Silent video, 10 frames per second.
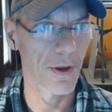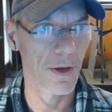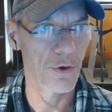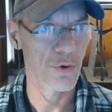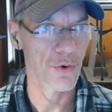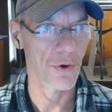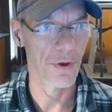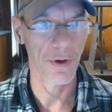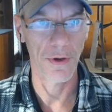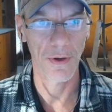
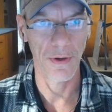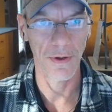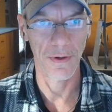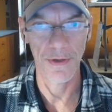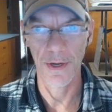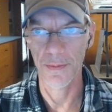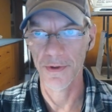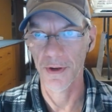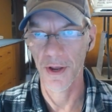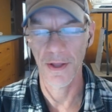Android uh,
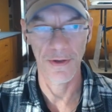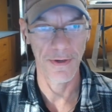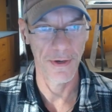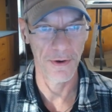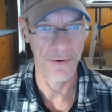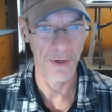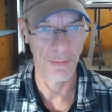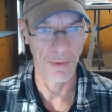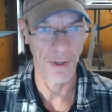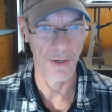Samsung Galaxy Note
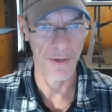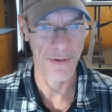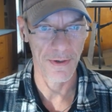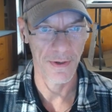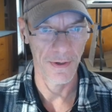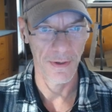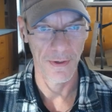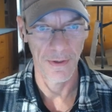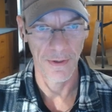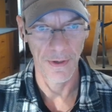10 Plus,
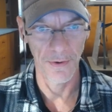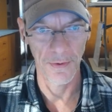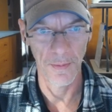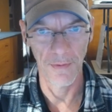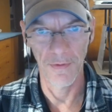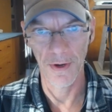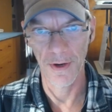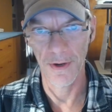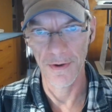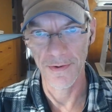go into my
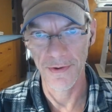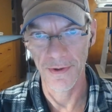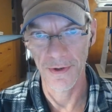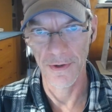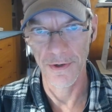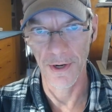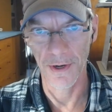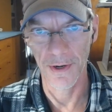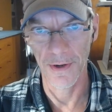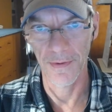videos and check
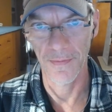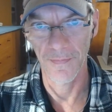it out.